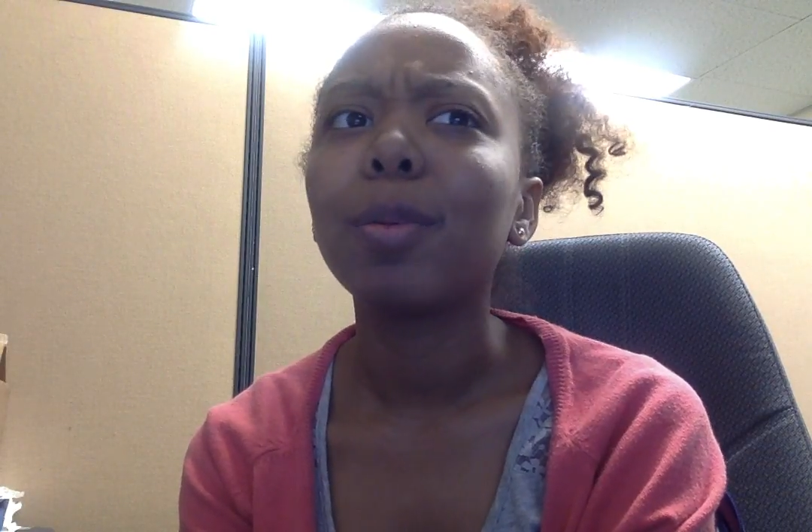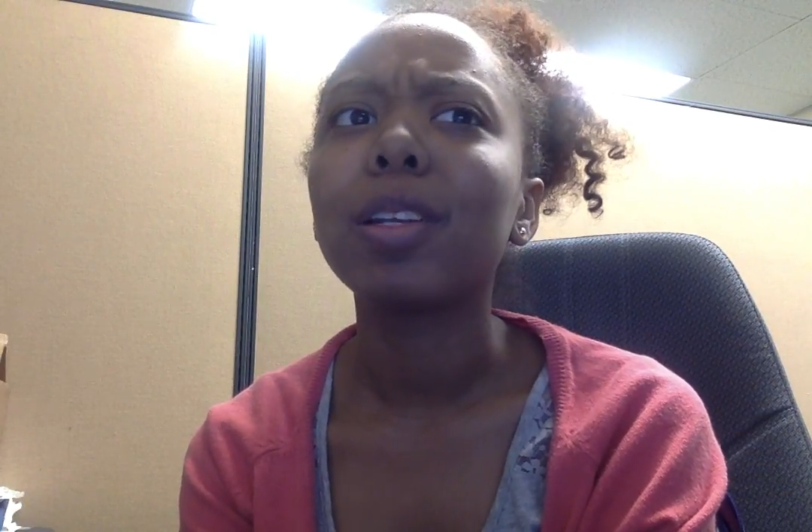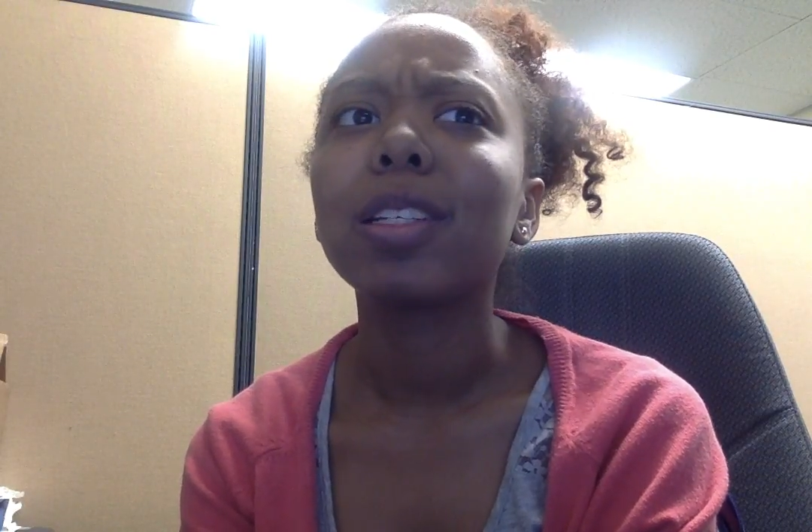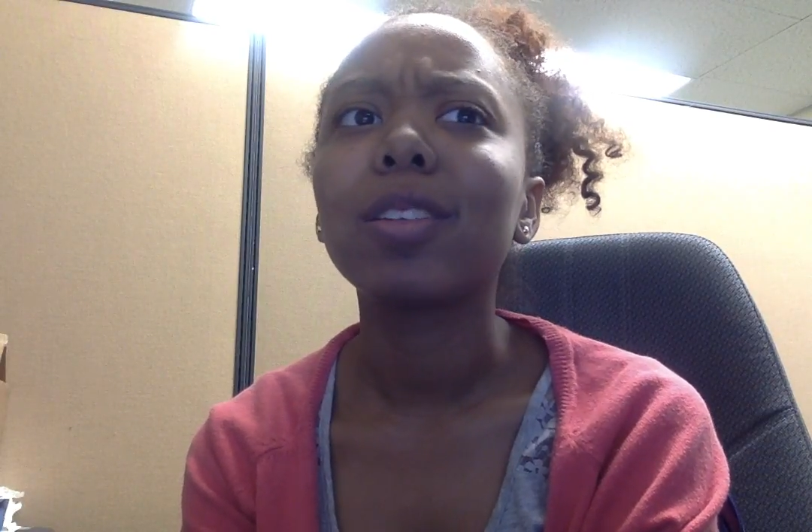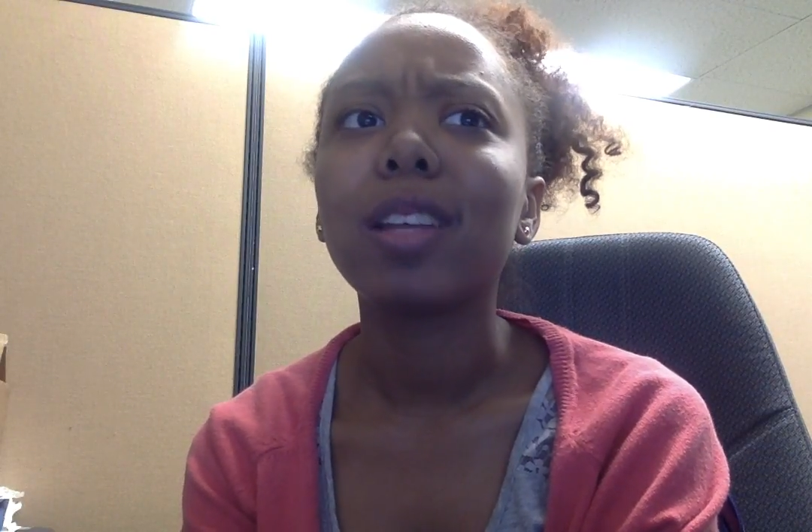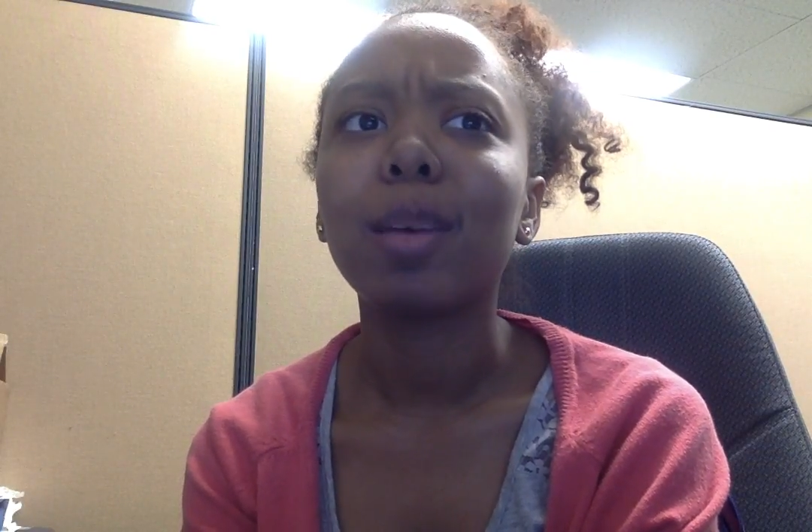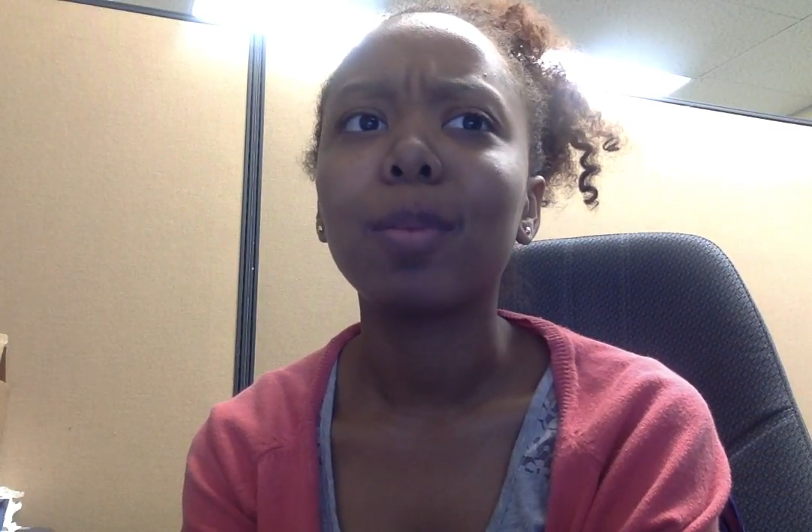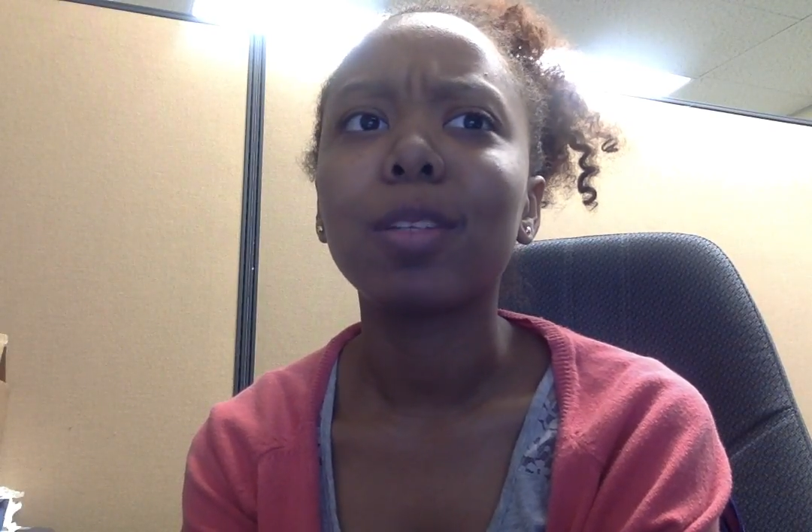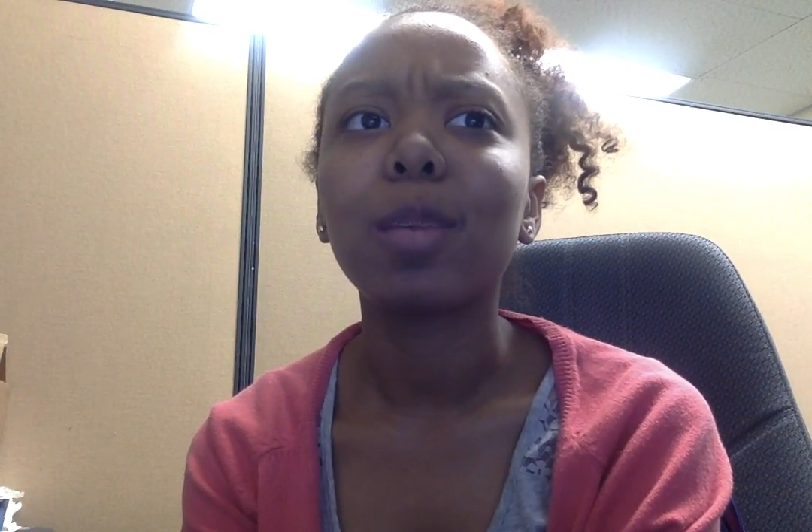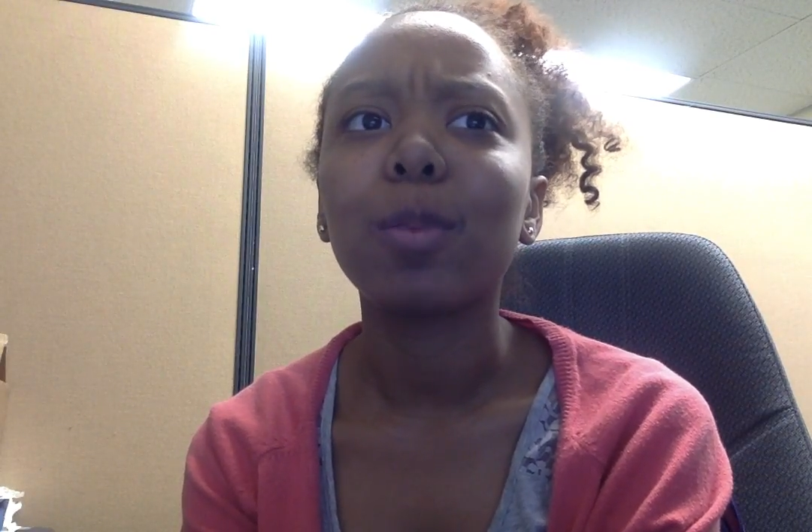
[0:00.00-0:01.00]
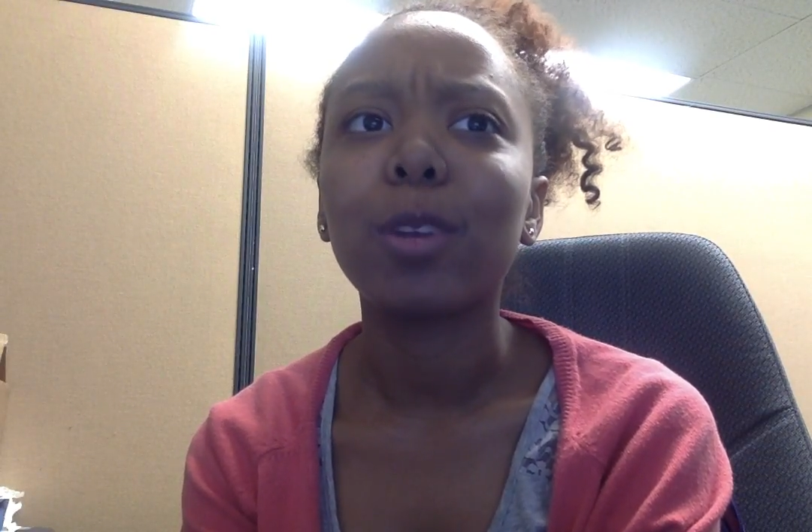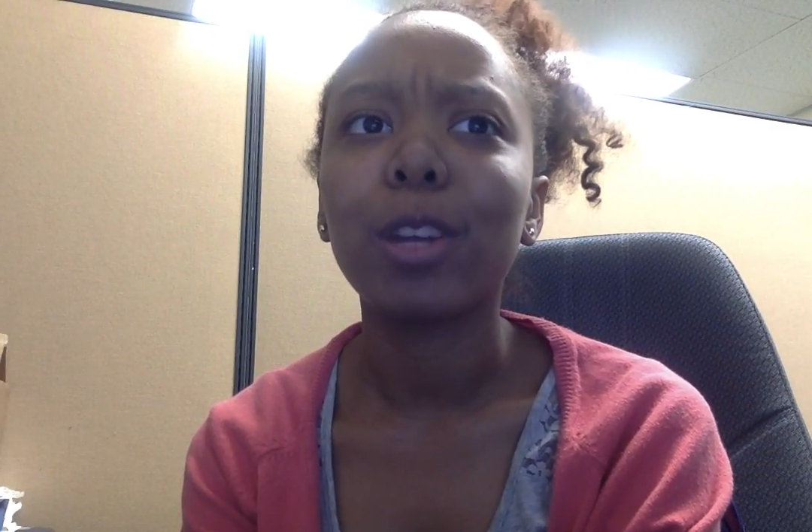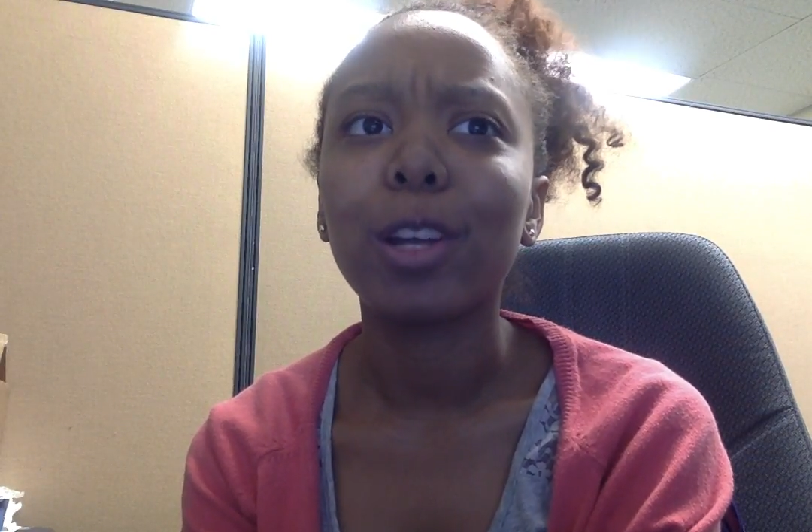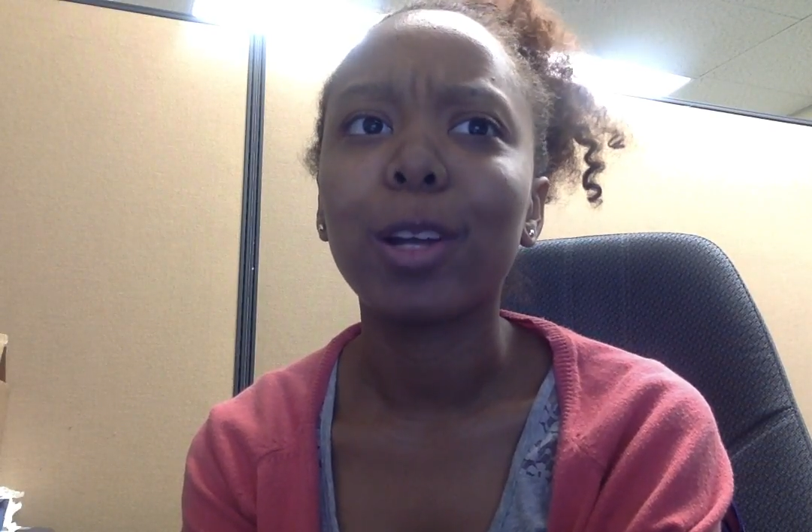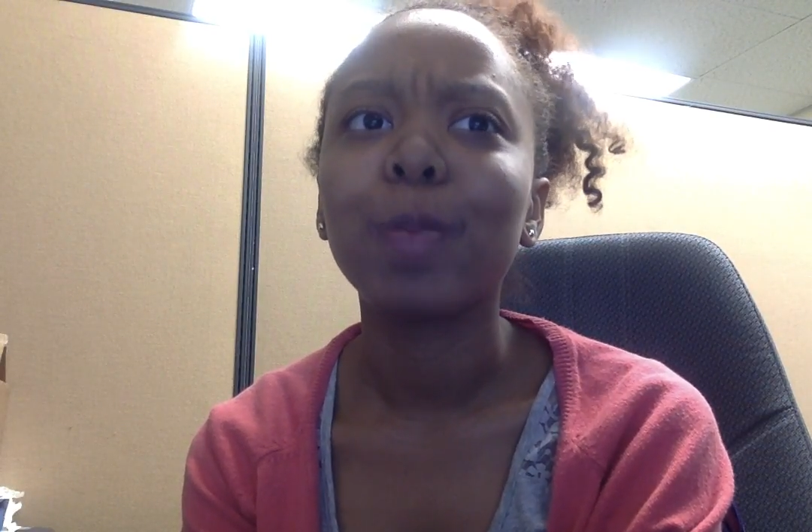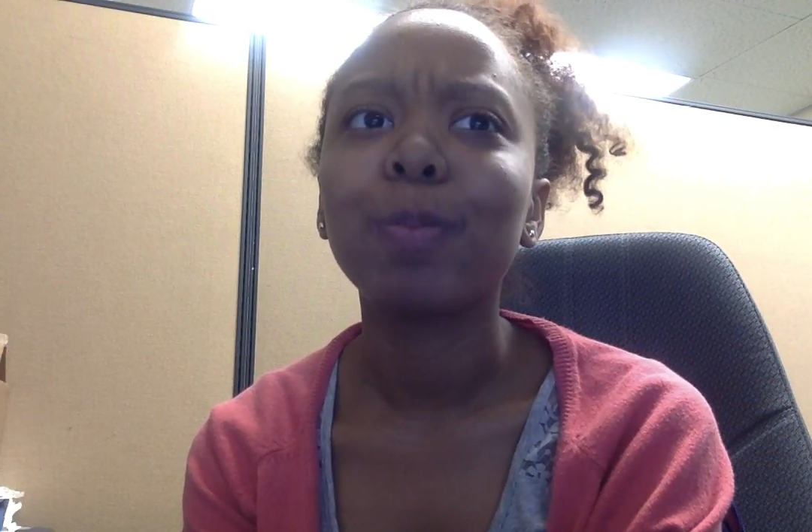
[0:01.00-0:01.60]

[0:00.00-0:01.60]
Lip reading: potential damage they will endure.